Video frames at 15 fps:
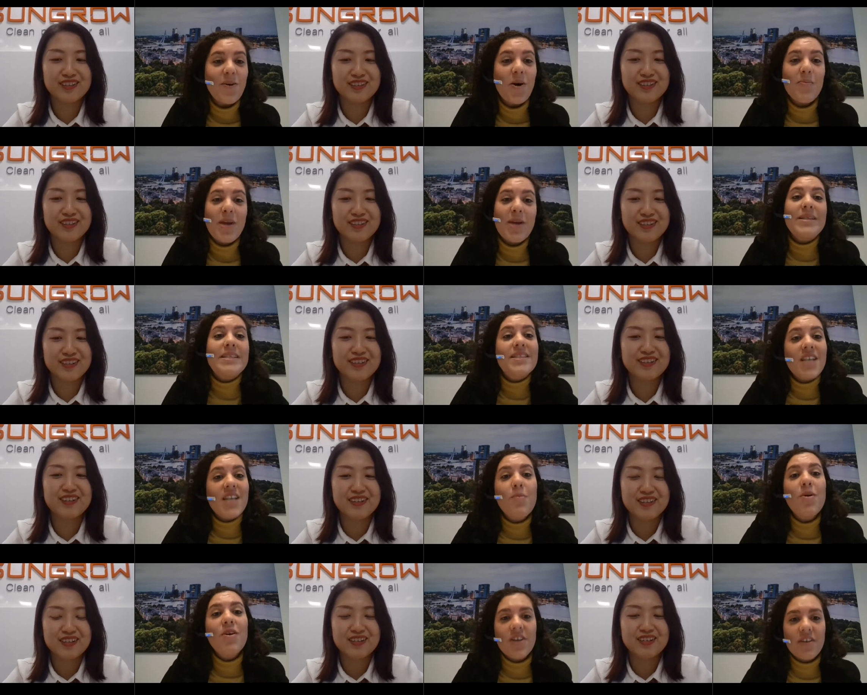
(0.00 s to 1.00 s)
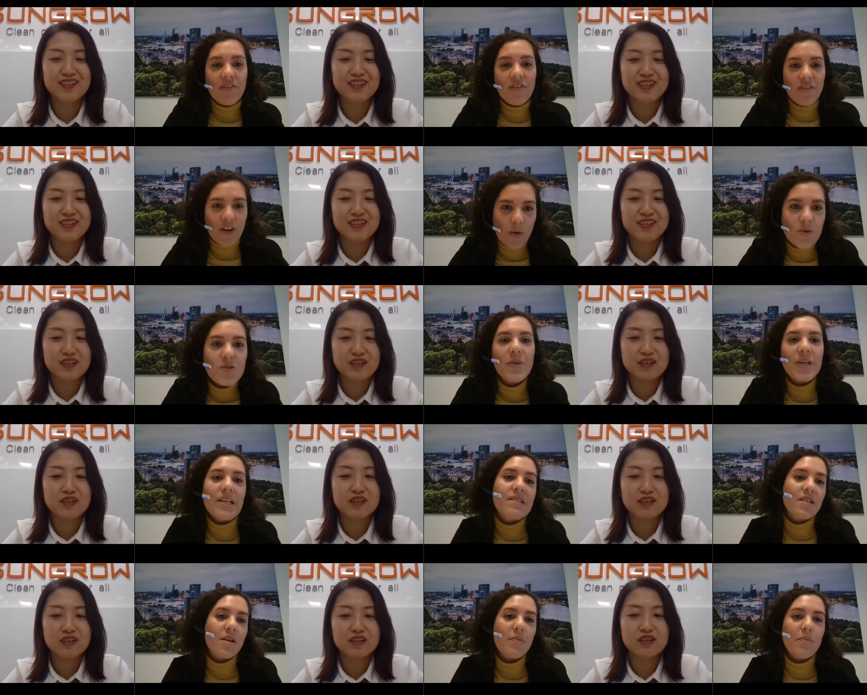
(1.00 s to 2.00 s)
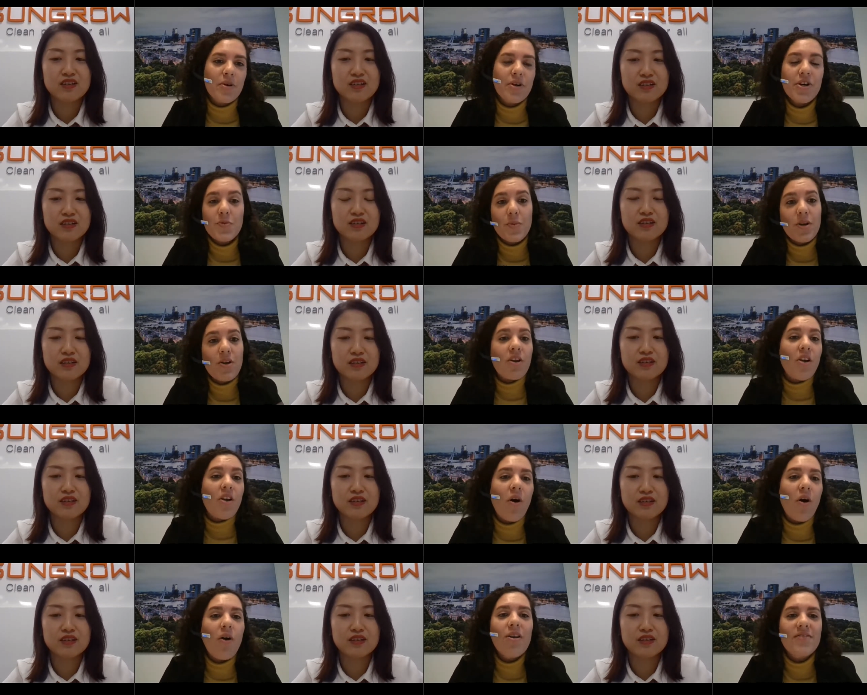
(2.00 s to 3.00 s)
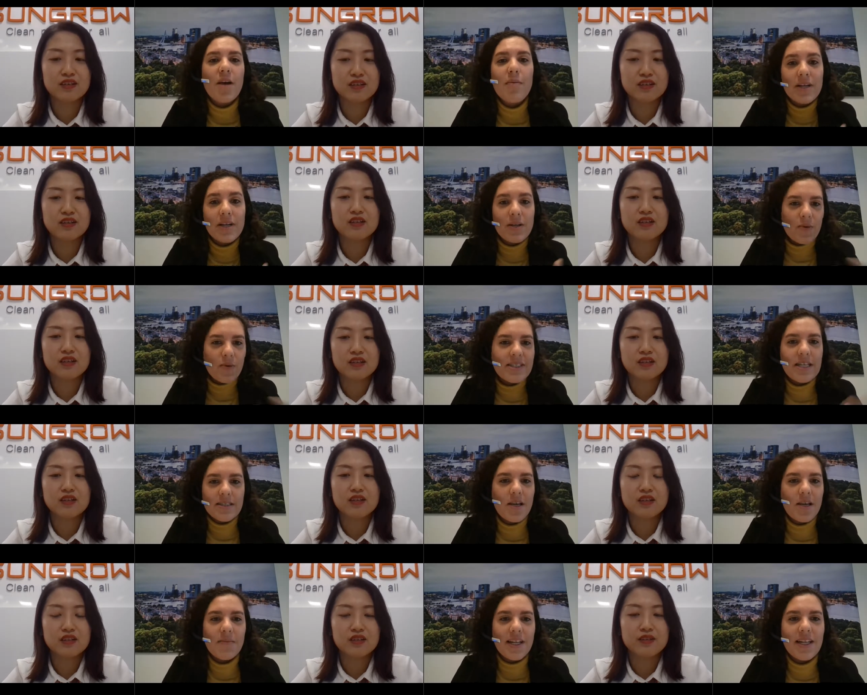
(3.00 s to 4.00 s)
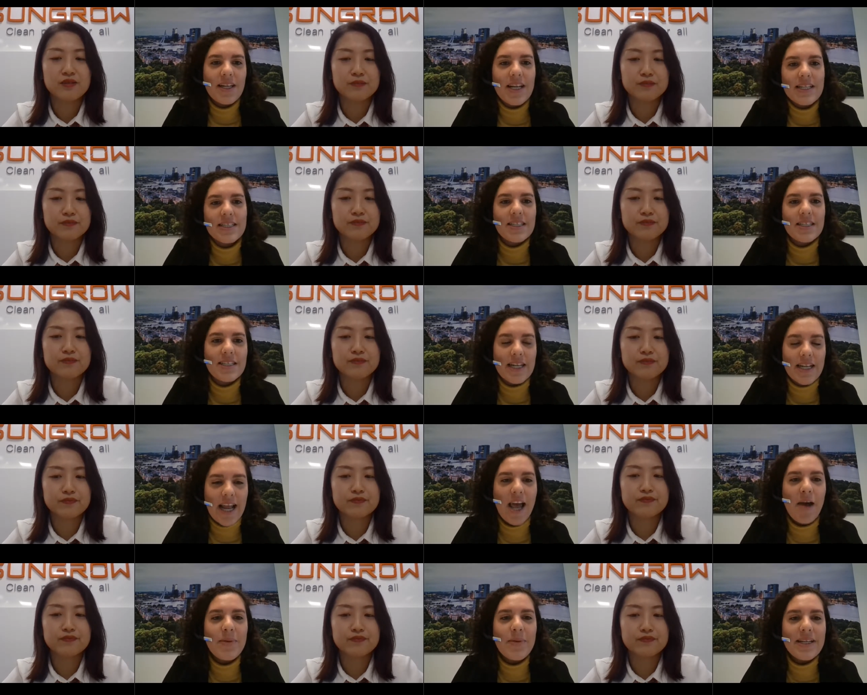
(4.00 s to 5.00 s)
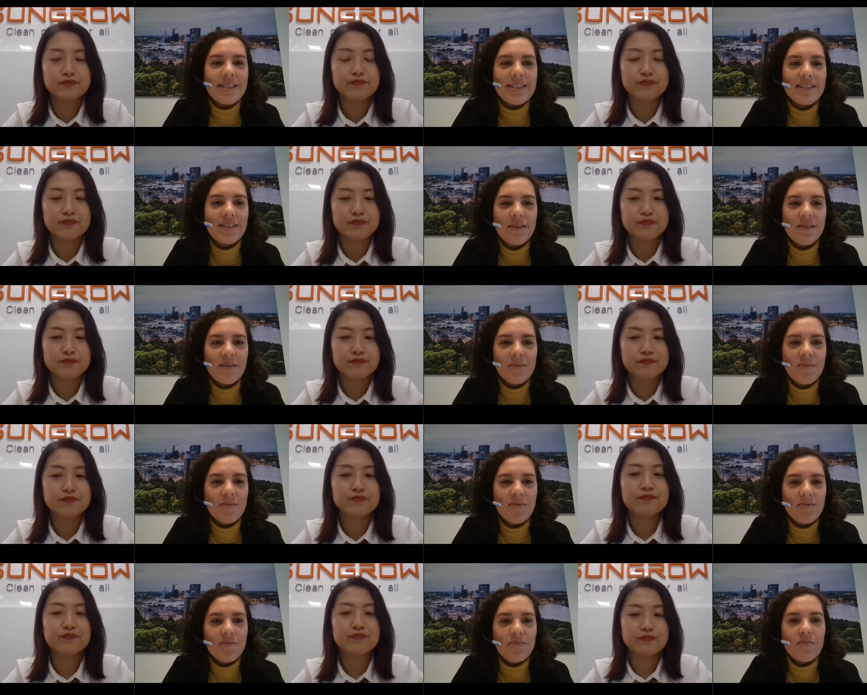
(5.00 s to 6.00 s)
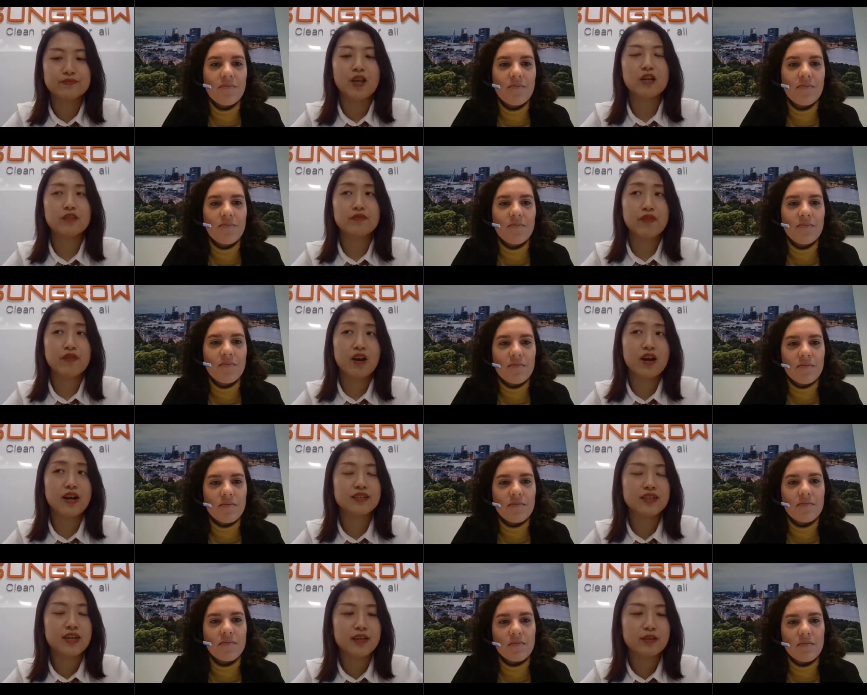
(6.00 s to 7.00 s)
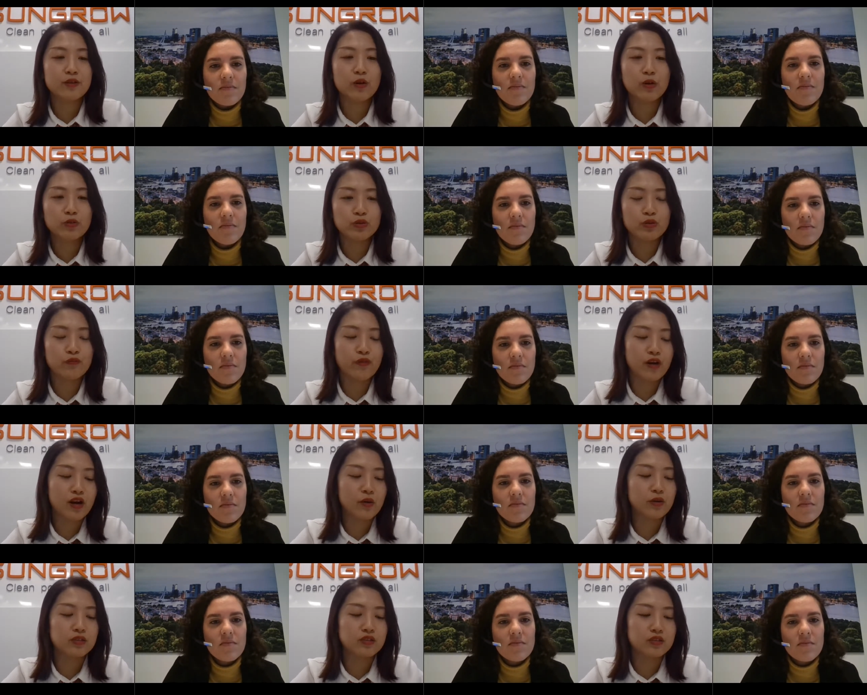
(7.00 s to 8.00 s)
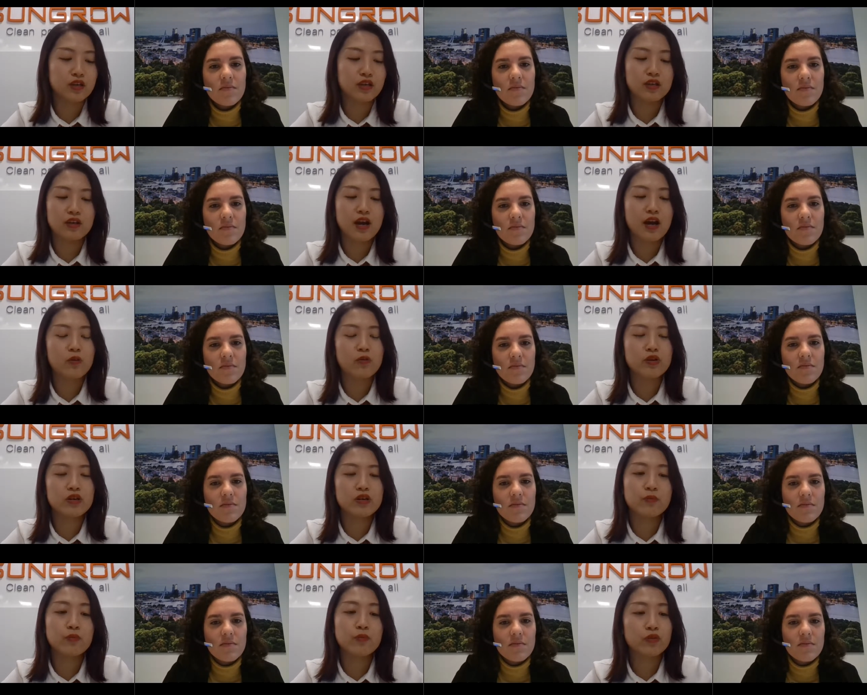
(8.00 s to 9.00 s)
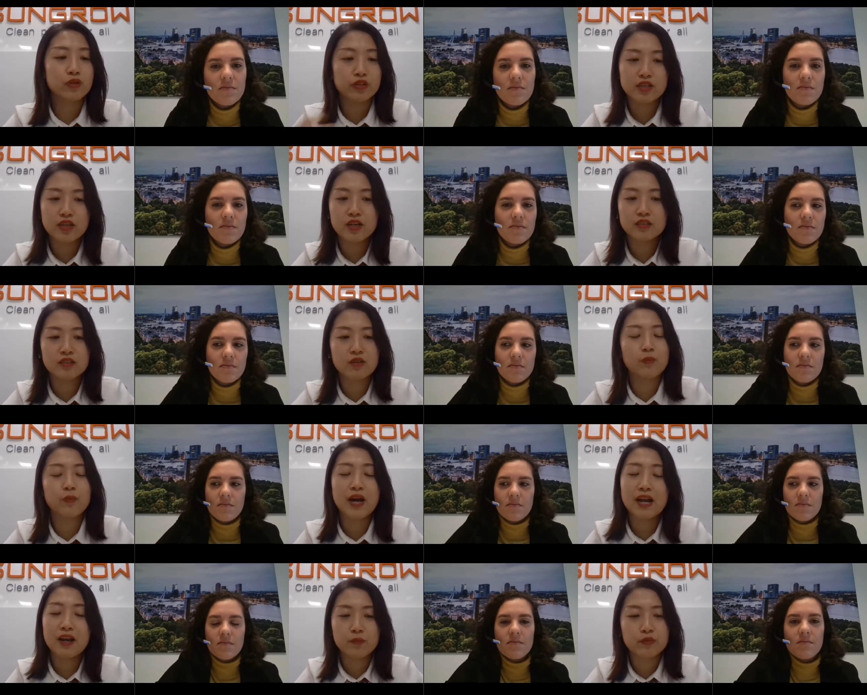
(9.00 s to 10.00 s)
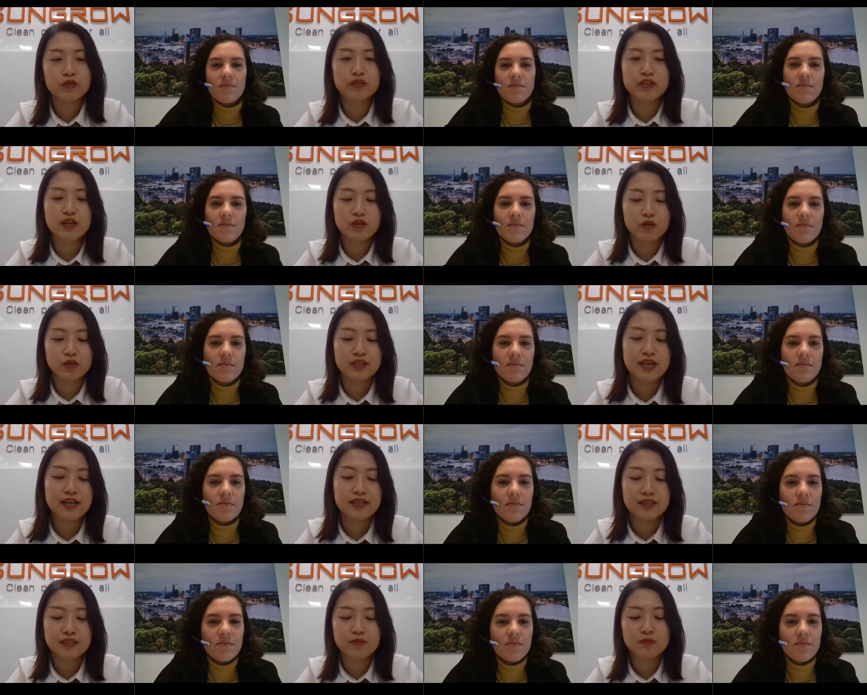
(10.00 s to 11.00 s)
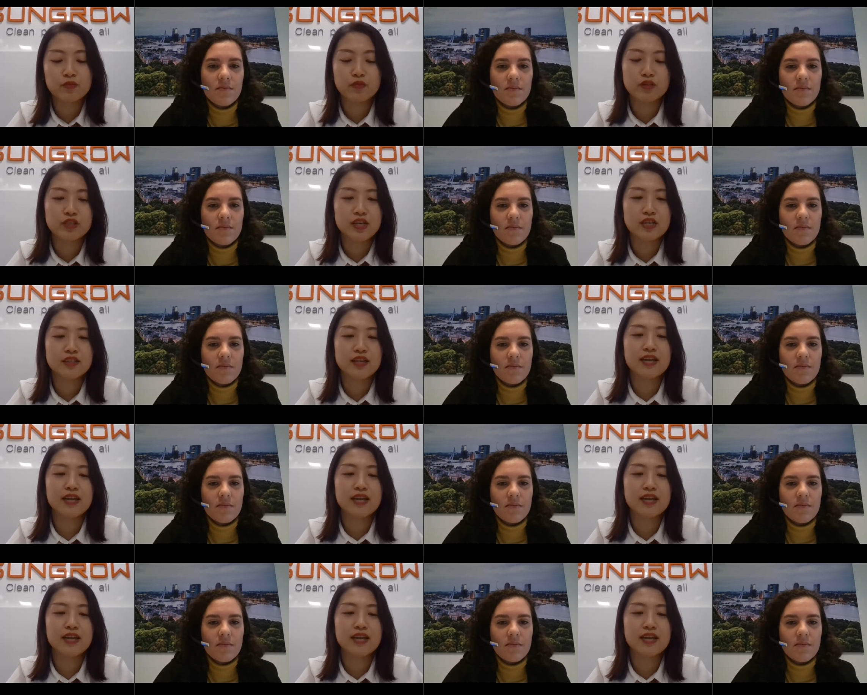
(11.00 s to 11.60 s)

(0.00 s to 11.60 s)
Speaker 1: Or maybe some of the floats being submerged, but not all of them. But was that something that uh, that happened?
Speaker 2: Mm, as far as I know, so far our uh, our project or pilot project or testing project has